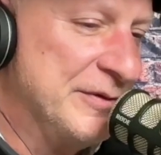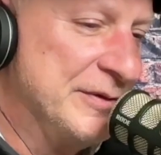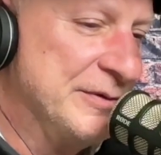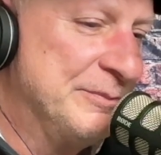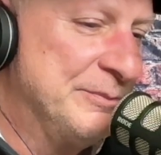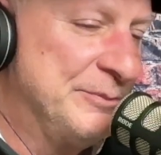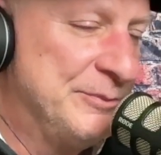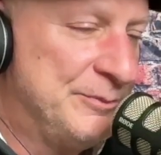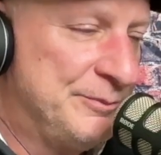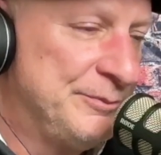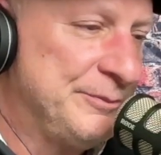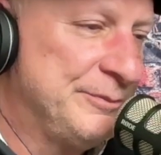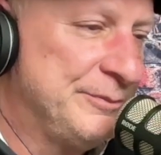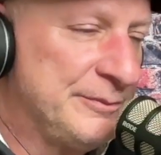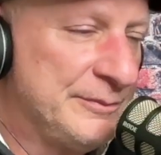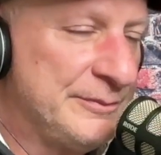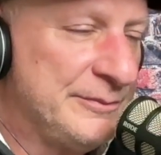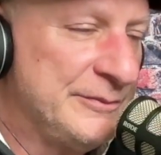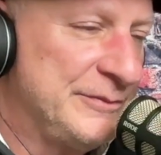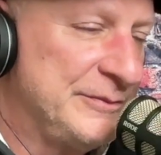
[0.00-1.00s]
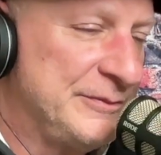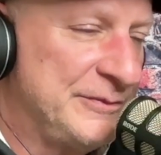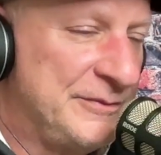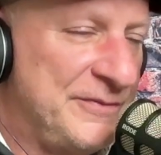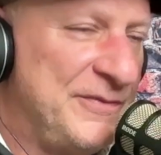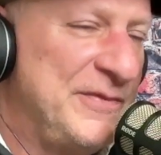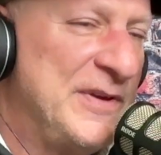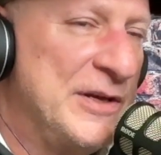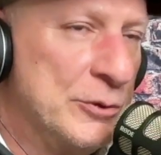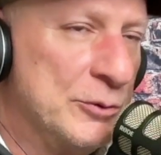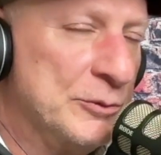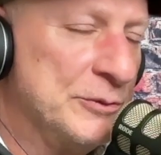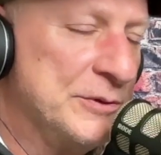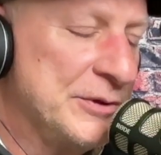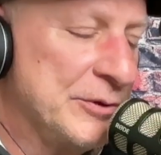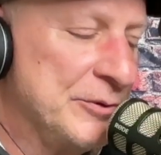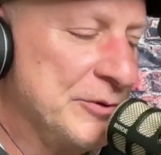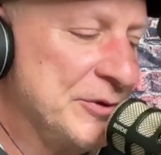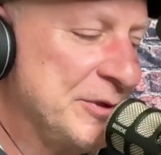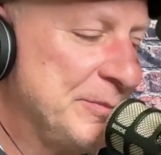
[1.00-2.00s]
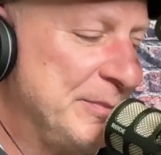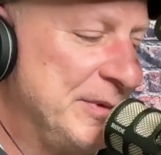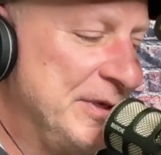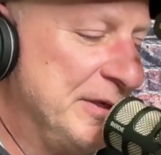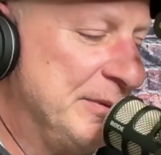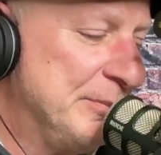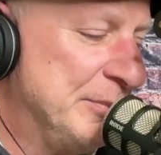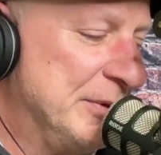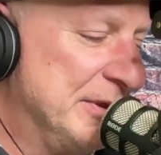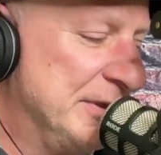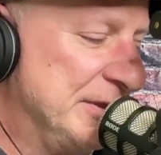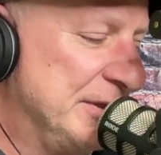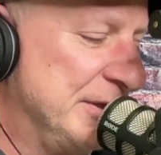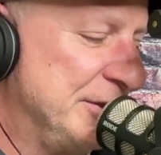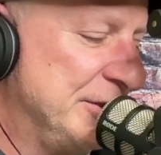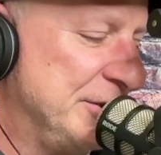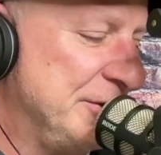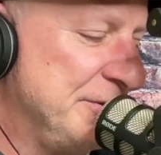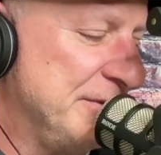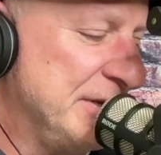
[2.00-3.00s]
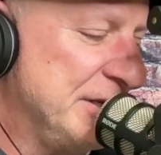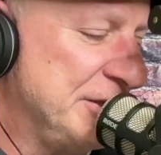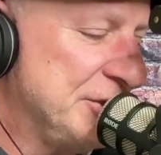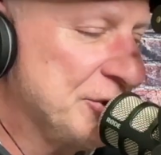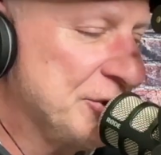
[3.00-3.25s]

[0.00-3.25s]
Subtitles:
the field, so to speak, but do you think